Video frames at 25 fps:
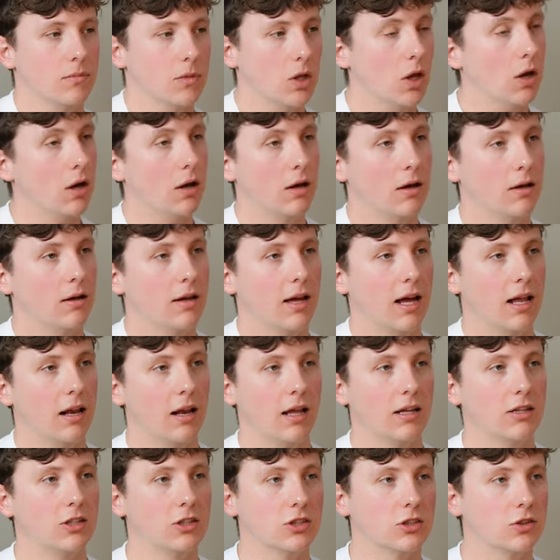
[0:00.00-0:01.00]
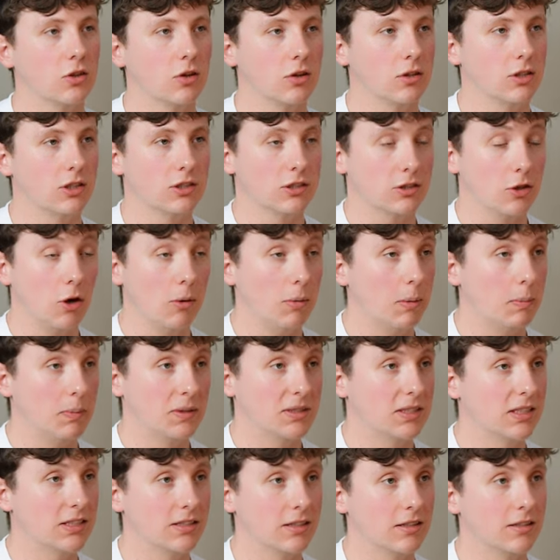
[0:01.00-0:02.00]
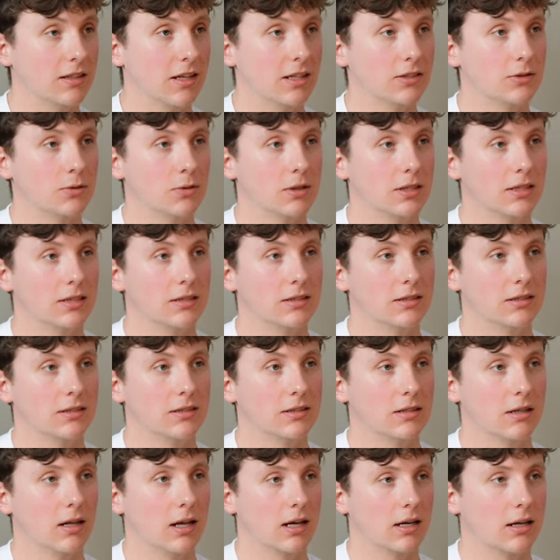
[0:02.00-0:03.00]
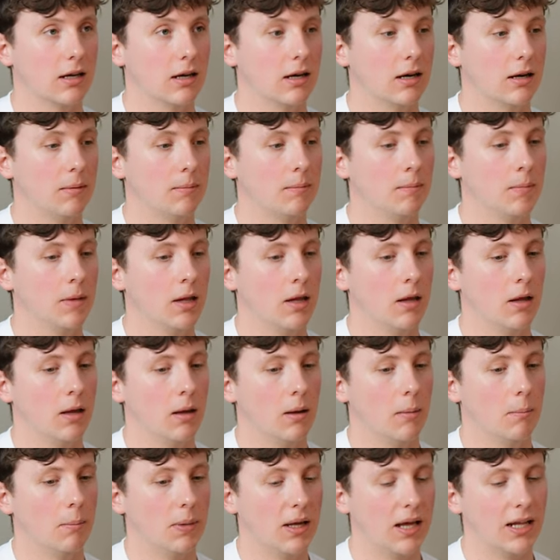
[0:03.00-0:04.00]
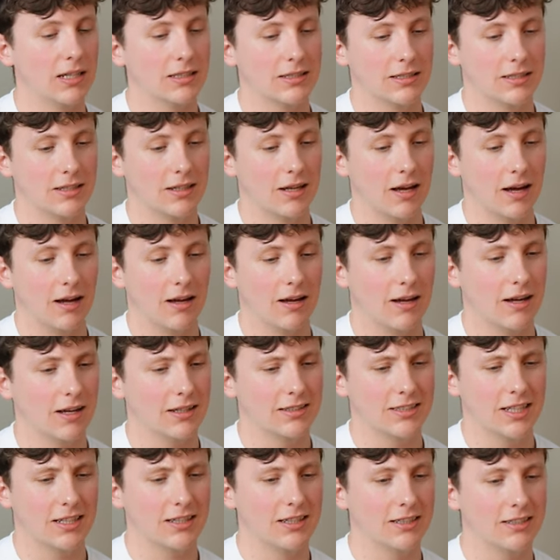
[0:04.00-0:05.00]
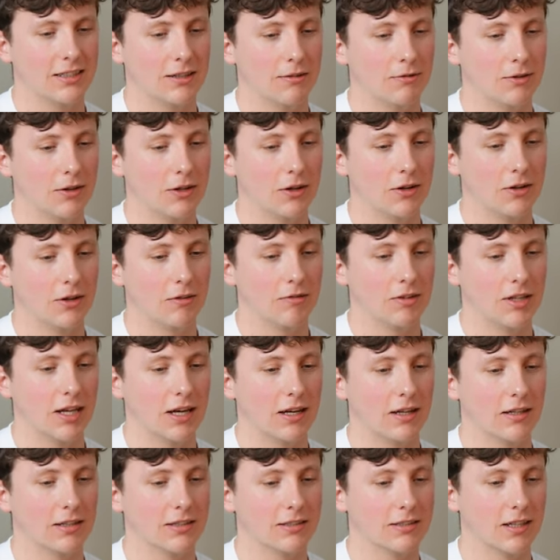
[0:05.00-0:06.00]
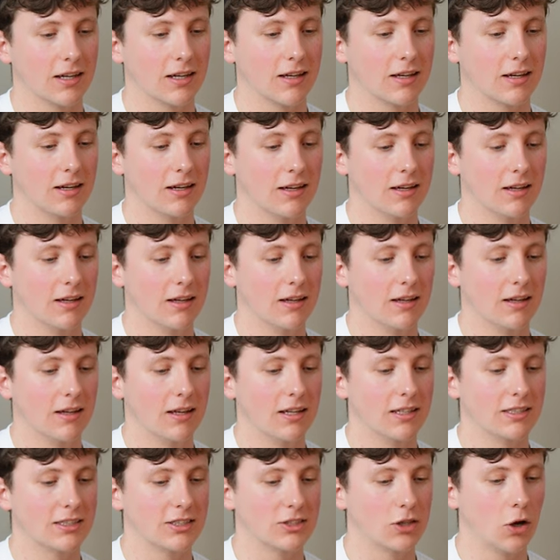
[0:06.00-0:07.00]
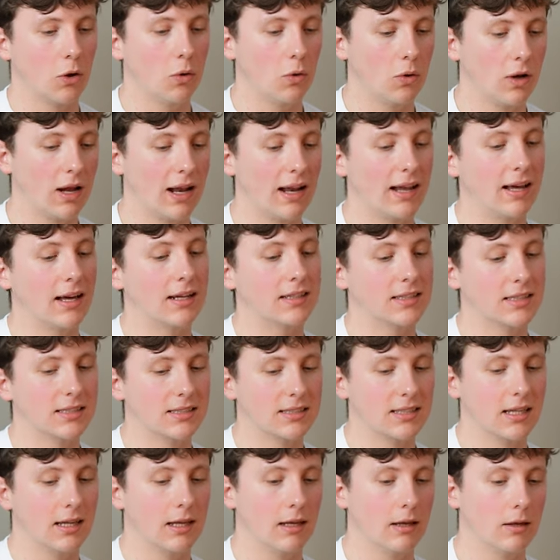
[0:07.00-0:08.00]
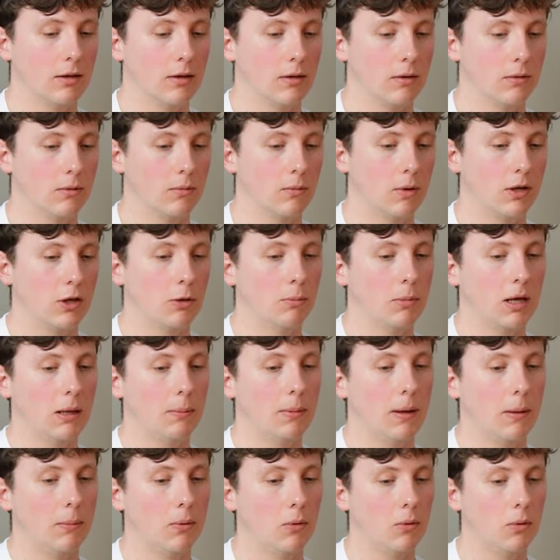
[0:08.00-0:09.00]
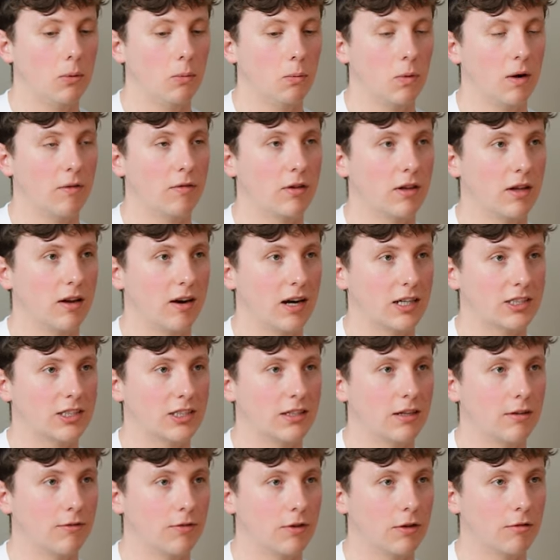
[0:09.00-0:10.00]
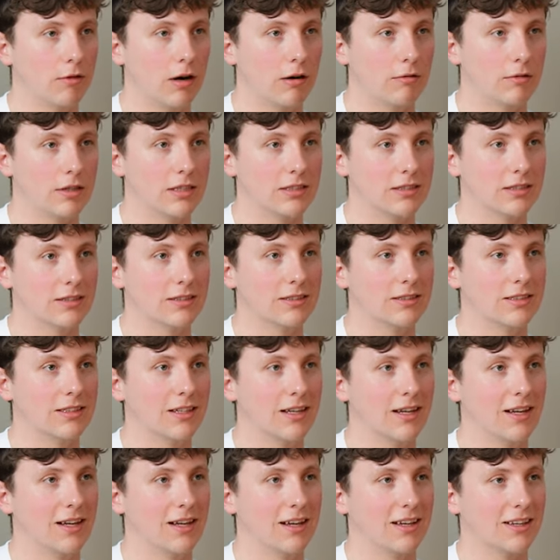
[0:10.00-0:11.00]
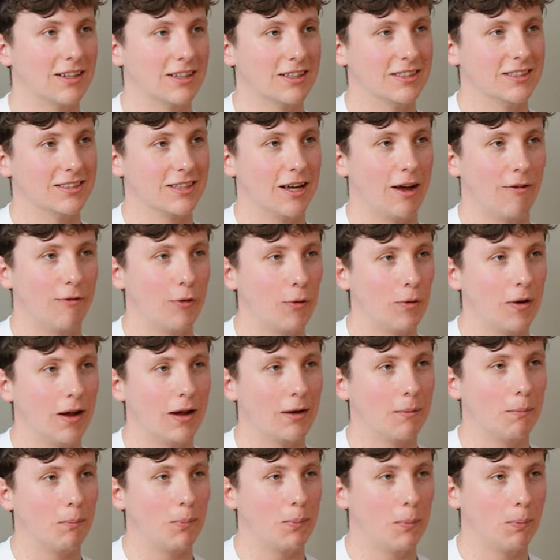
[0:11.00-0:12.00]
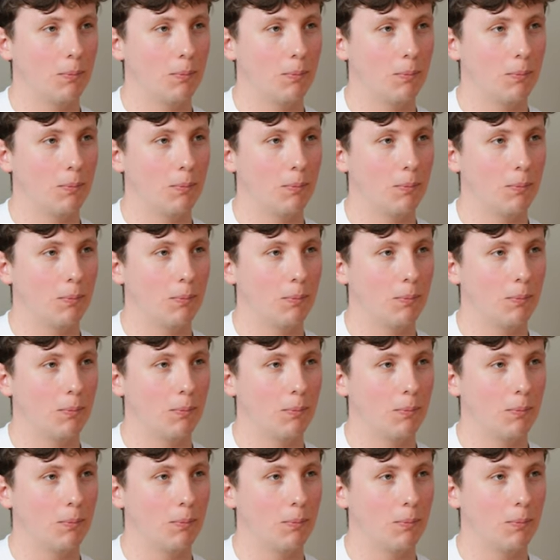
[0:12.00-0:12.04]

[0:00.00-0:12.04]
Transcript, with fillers: No, and like you just got to be persistent. That's all it is. Yeah, like but yeah, I said this in a video the other day. It's like so clear to see when you meet people and whether they're actually in it for the right reasons. Because I feel like